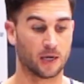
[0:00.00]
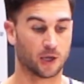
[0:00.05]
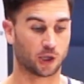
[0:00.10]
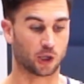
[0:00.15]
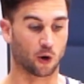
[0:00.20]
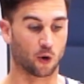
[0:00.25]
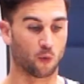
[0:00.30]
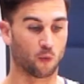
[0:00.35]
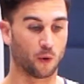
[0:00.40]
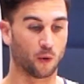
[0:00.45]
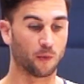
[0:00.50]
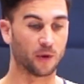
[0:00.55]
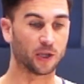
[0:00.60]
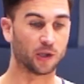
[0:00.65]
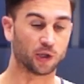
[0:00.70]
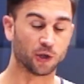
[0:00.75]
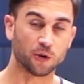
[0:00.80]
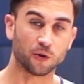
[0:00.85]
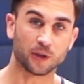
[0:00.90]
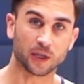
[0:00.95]
So when we
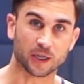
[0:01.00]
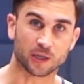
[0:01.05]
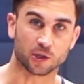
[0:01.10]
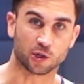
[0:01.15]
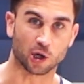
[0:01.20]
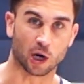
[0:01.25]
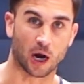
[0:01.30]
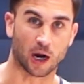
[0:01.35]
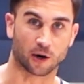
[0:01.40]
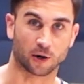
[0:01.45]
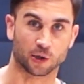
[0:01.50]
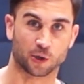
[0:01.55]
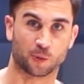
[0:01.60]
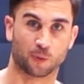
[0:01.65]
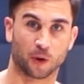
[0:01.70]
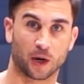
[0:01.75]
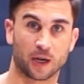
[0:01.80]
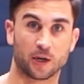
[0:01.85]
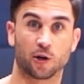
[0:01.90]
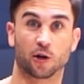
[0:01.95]
do this jog or
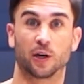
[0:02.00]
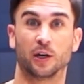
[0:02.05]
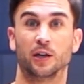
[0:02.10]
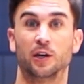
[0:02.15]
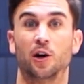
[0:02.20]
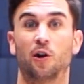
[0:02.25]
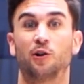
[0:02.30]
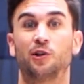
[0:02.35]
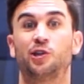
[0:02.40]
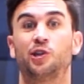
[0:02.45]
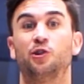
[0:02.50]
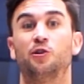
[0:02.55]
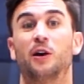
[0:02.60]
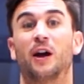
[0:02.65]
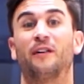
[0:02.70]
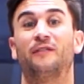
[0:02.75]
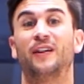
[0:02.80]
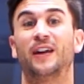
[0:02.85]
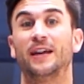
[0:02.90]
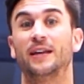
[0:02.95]
sprint, you're gonna notice you
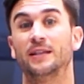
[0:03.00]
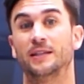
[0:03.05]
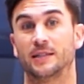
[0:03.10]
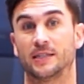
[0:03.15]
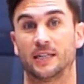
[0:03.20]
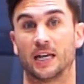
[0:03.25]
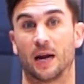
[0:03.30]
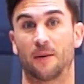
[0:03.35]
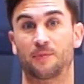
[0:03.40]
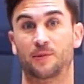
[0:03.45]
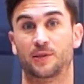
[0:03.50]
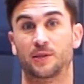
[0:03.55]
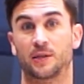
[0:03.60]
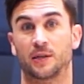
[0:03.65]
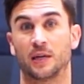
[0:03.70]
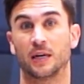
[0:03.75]
have hidden steps.